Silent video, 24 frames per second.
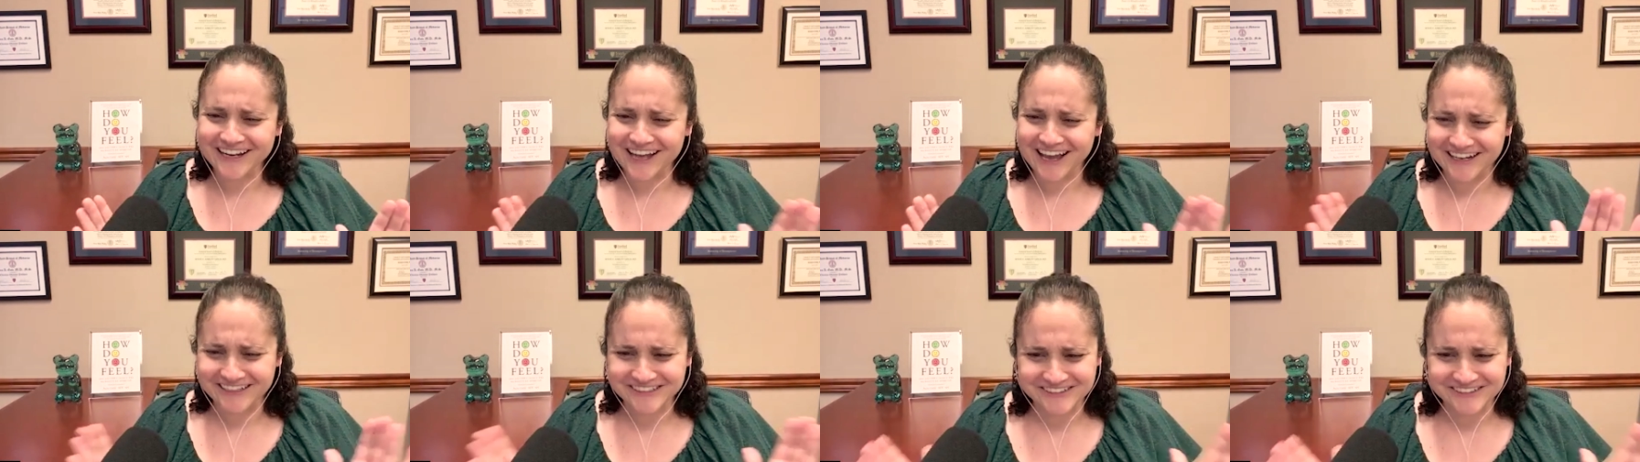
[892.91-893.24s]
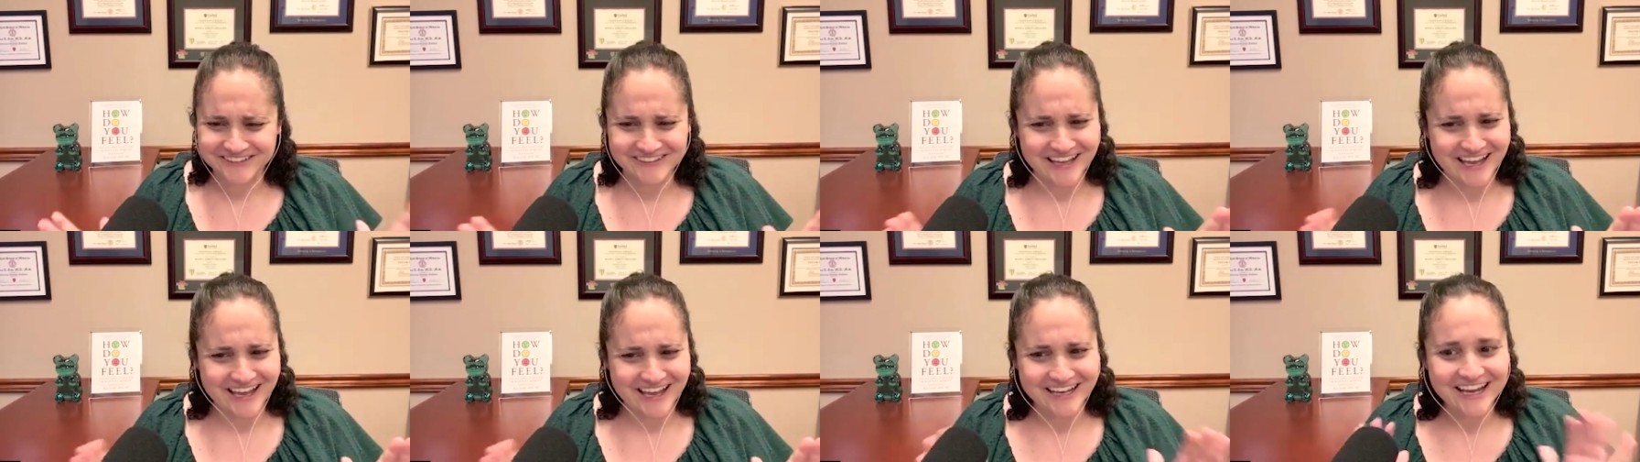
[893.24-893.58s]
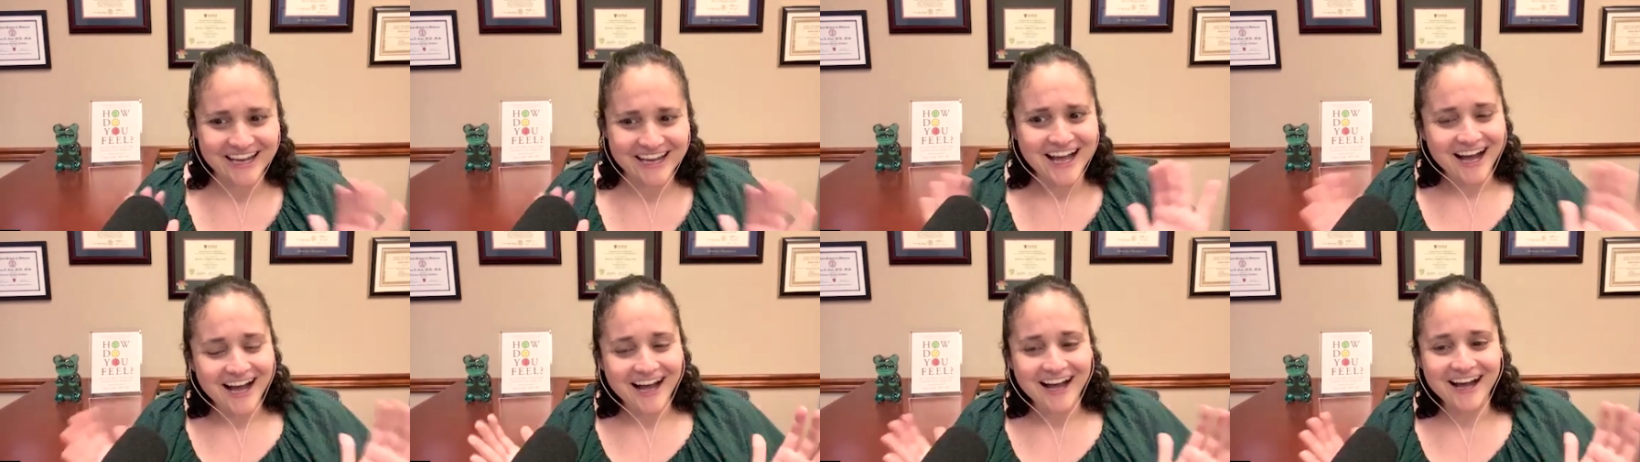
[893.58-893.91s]
And you're like,
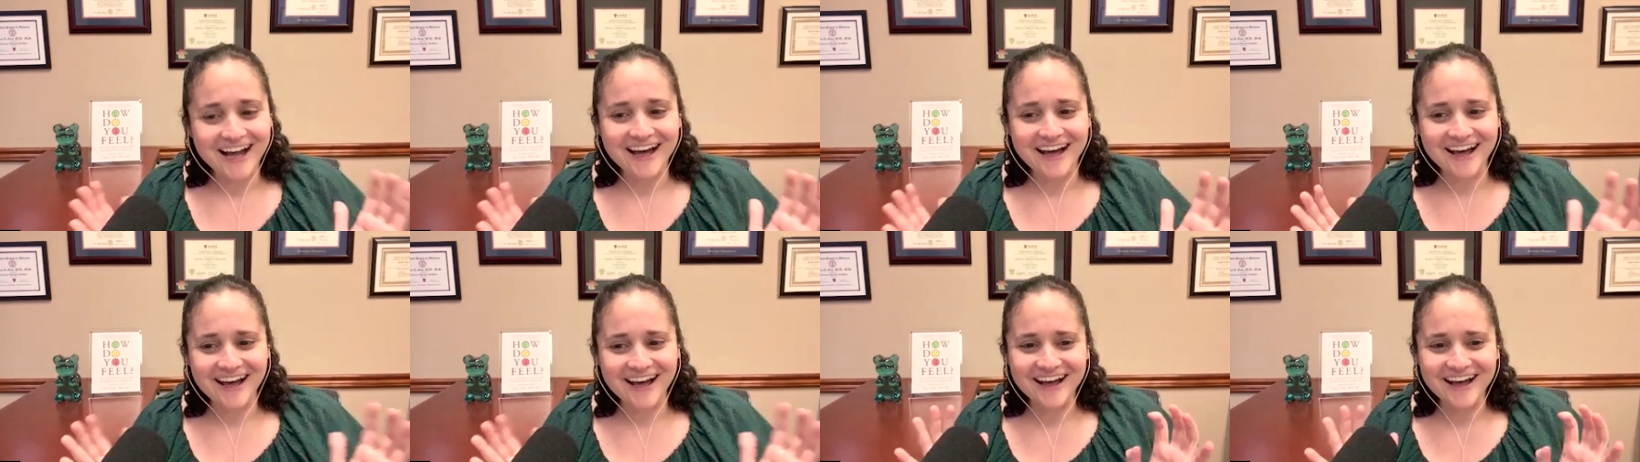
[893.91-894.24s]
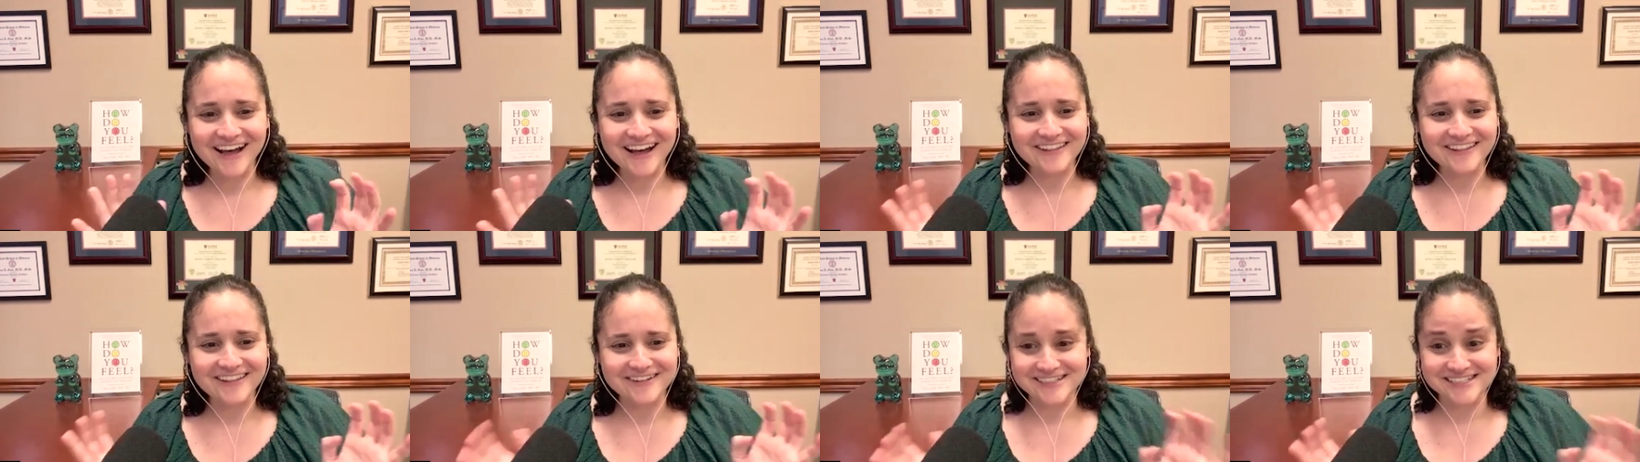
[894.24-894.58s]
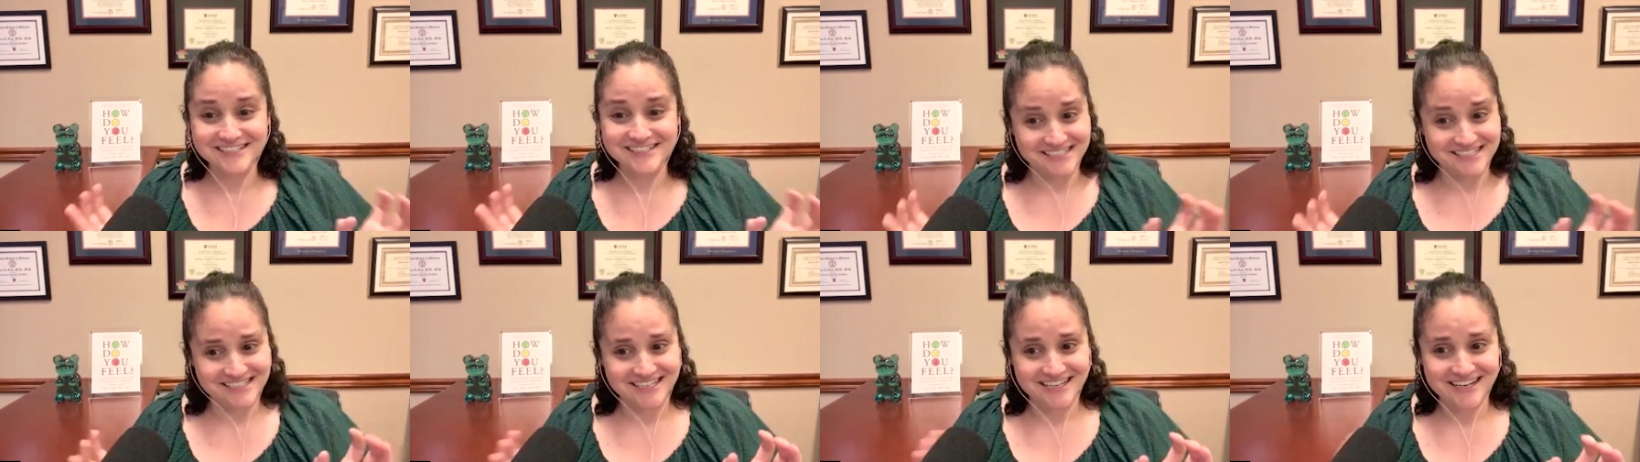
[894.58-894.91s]
there's a
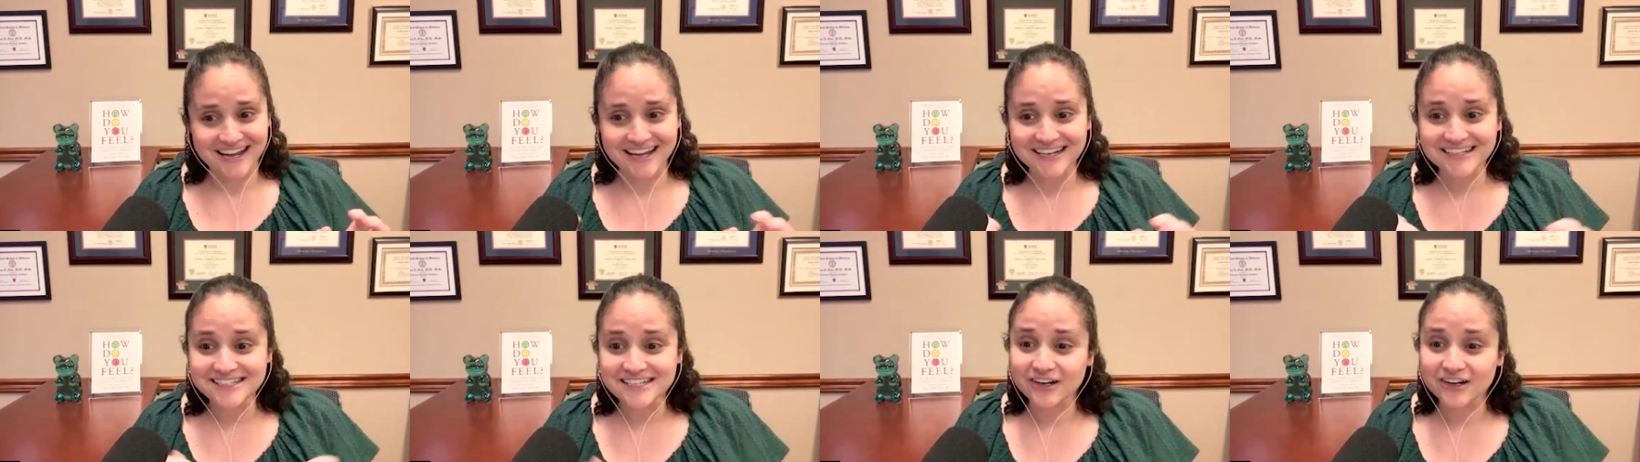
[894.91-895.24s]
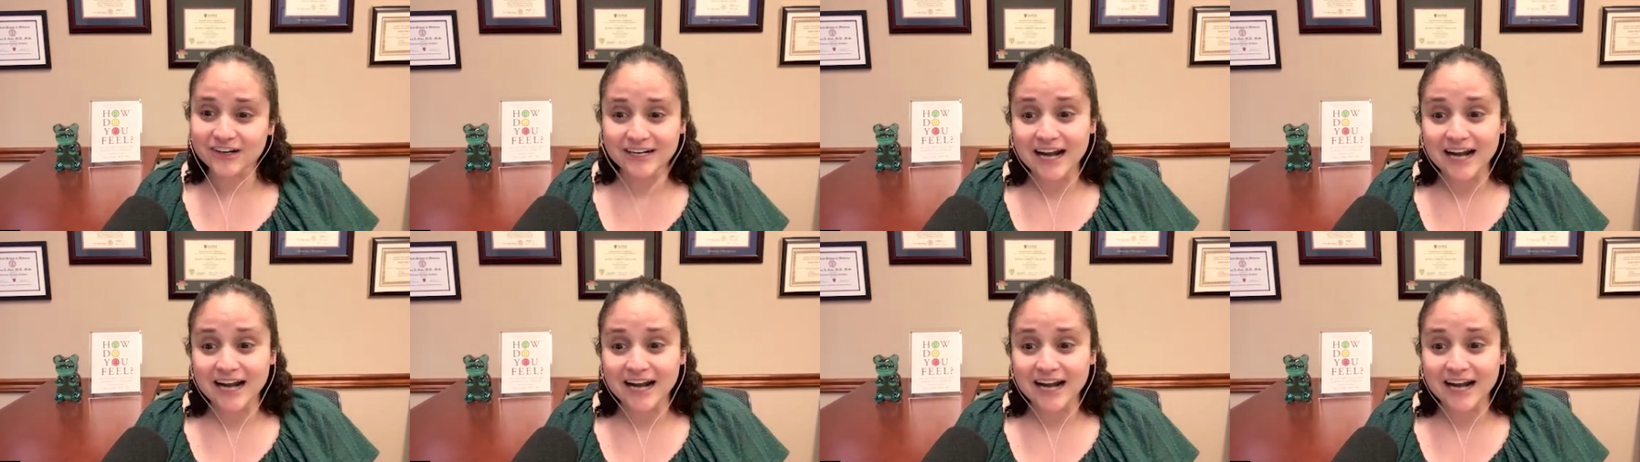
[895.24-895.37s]
disconnect here.